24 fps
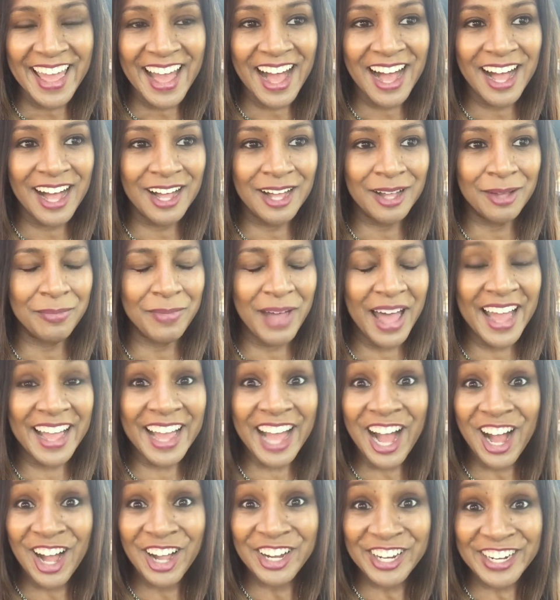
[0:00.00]
I
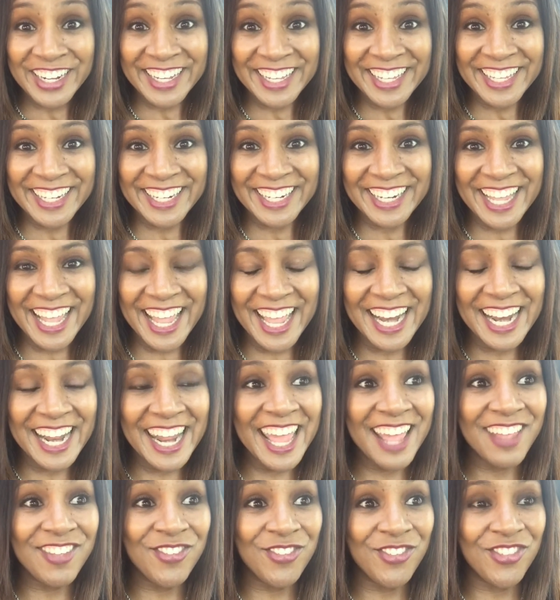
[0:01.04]
conquered it, and
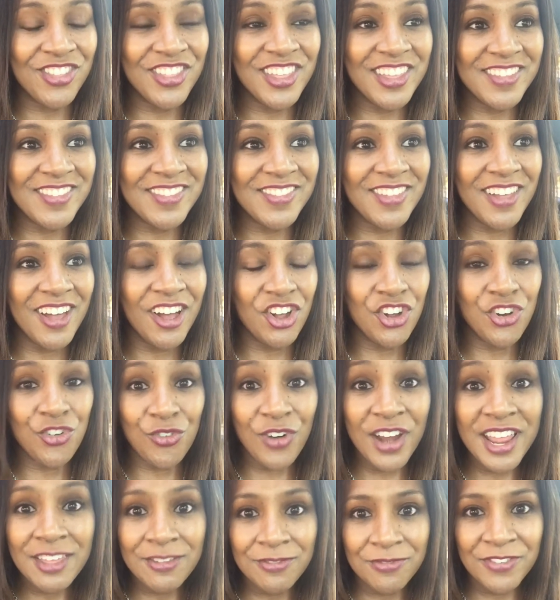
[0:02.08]
that's this a
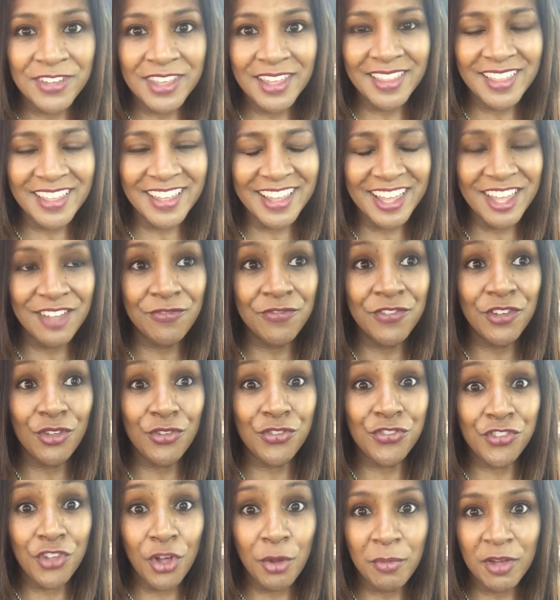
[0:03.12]
great feeling. It
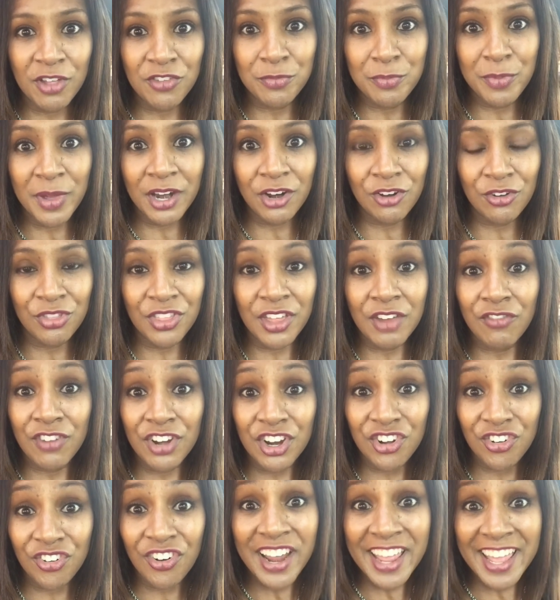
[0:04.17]
feels so much better than
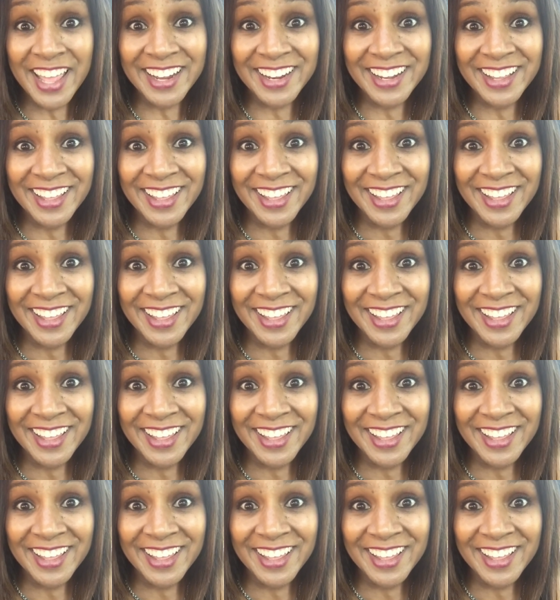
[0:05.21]
regret,